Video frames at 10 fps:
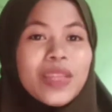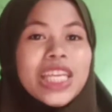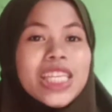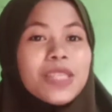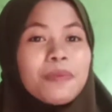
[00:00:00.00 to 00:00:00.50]

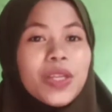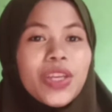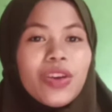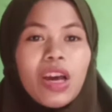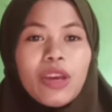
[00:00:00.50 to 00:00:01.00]
In this
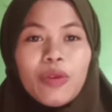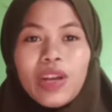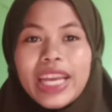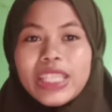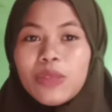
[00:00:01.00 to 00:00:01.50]
video, I
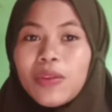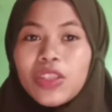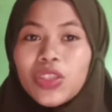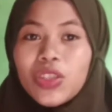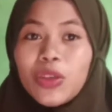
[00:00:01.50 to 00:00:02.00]
wanna explain
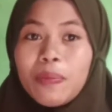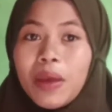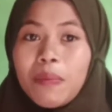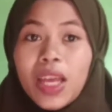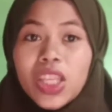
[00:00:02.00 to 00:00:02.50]
to you my
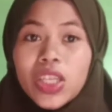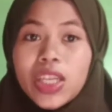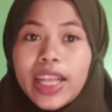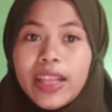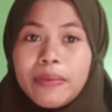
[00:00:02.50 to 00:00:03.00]

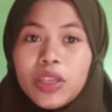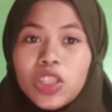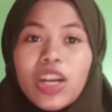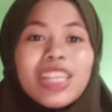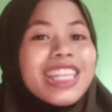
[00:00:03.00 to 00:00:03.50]
material about
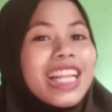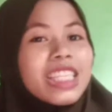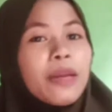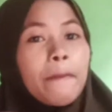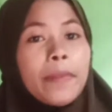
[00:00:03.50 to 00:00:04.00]

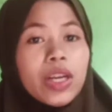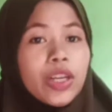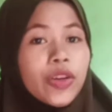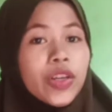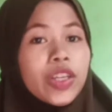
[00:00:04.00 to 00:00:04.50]
translation
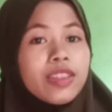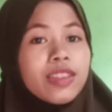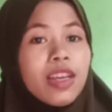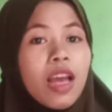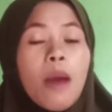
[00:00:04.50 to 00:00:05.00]
period,
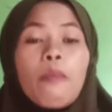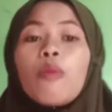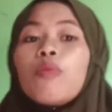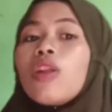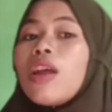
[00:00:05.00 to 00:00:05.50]

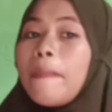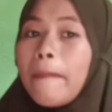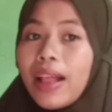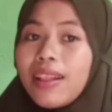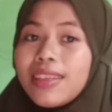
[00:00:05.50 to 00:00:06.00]
popular
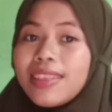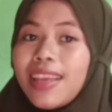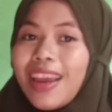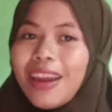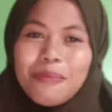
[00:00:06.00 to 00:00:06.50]
ballad,
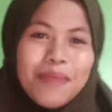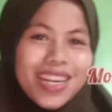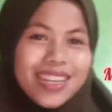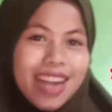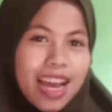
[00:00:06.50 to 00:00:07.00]
and
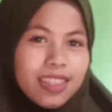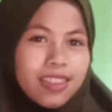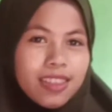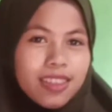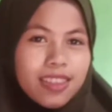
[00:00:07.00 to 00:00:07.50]
mother
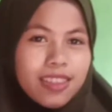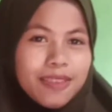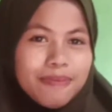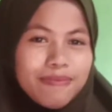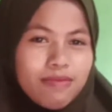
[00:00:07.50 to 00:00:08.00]
daughter.
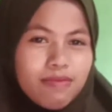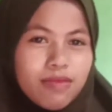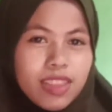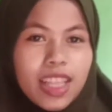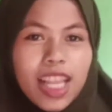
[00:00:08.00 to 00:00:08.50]

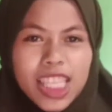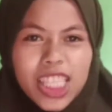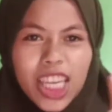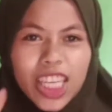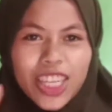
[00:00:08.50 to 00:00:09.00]

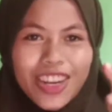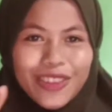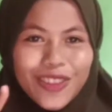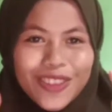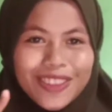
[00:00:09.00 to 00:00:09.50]
Let's check it out.